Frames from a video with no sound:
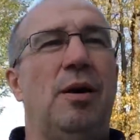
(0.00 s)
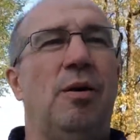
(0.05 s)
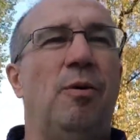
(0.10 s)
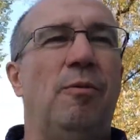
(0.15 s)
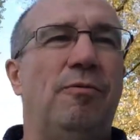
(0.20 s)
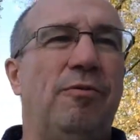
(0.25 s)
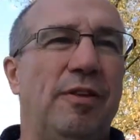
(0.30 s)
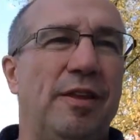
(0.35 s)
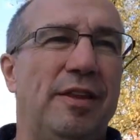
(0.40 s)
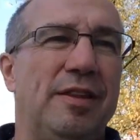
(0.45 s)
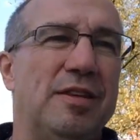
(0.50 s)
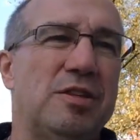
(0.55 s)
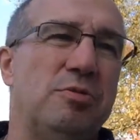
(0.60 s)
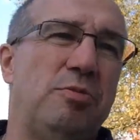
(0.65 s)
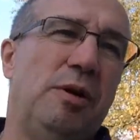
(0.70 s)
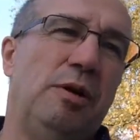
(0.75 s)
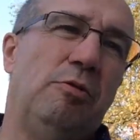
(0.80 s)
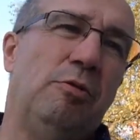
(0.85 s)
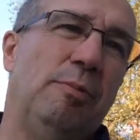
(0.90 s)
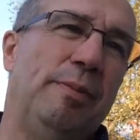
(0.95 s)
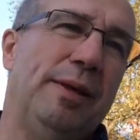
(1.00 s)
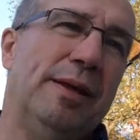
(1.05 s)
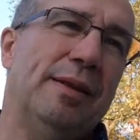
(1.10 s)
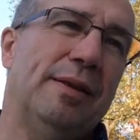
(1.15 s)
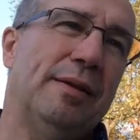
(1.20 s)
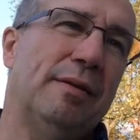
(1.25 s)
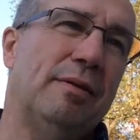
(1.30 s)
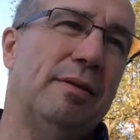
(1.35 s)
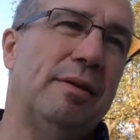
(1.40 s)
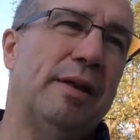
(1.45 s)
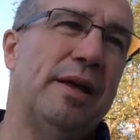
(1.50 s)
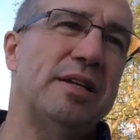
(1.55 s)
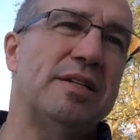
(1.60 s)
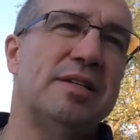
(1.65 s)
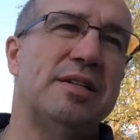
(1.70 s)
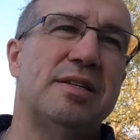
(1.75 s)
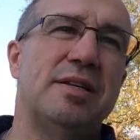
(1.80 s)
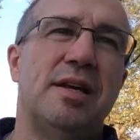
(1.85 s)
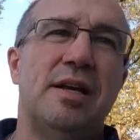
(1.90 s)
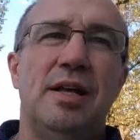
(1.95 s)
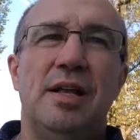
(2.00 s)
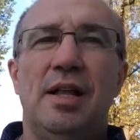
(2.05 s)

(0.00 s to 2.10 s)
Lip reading: Hopefully, this week will be a little less